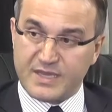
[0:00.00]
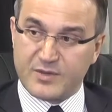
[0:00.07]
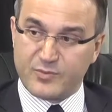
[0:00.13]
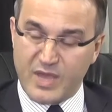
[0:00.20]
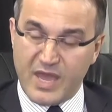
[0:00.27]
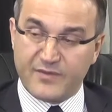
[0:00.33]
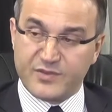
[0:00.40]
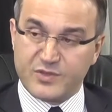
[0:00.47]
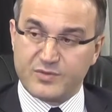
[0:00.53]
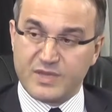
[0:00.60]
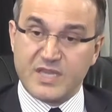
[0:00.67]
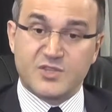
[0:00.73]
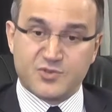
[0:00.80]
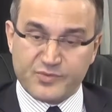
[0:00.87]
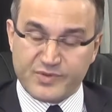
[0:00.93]
and we have to
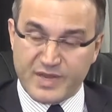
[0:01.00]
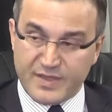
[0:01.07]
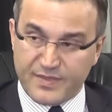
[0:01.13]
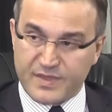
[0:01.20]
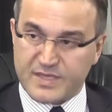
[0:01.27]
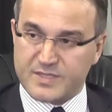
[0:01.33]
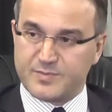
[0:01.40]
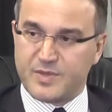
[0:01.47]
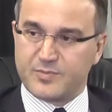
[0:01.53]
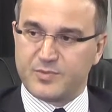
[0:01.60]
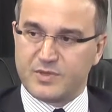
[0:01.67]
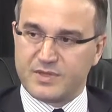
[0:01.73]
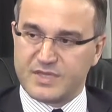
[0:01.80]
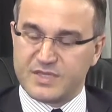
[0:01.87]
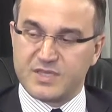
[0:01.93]
integrate these
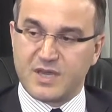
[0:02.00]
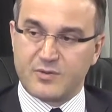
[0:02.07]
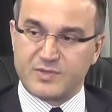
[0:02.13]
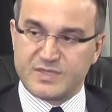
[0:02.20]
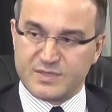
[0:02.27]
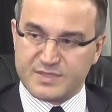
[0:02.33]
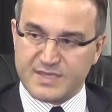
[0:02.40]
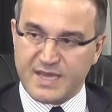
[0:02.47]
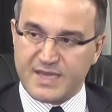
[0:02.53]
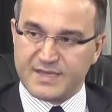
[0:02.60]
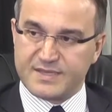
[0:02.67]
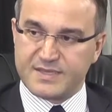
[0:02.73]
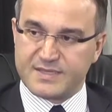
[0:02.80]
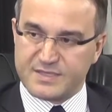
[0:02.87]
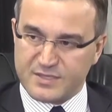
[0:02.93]
people into our
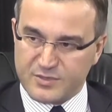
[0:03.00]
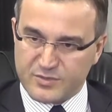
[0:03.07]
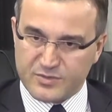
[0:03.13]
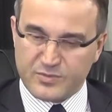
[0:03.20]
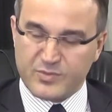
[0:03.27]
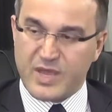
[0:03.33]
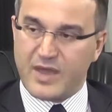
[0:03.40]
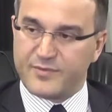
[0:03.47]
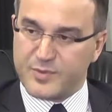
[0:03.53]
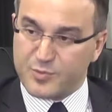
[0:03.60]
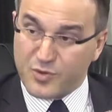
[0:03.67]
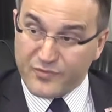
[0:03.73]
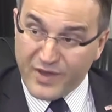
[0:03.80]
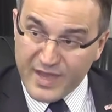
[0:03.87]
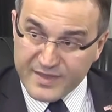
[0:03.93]
society. So we have to
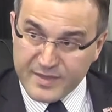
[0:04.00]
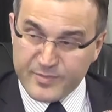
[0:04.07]
provide them